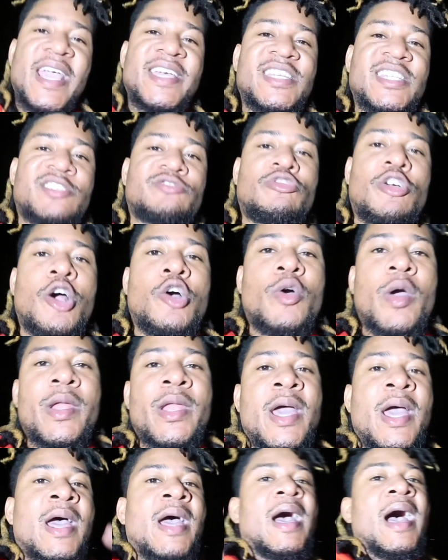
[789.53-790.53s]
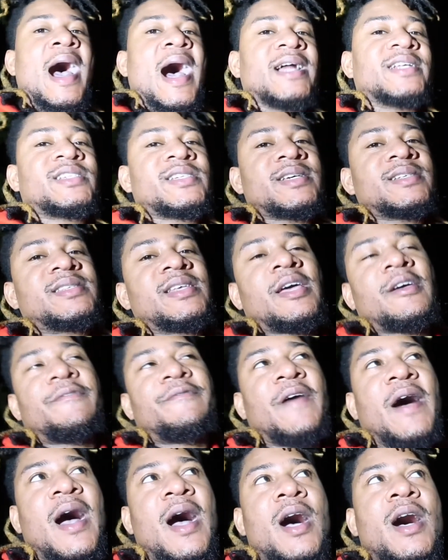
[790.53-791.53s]
is growing. I just hit
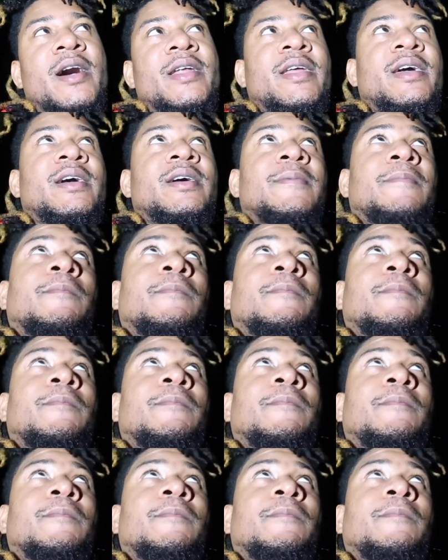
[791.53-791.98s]
500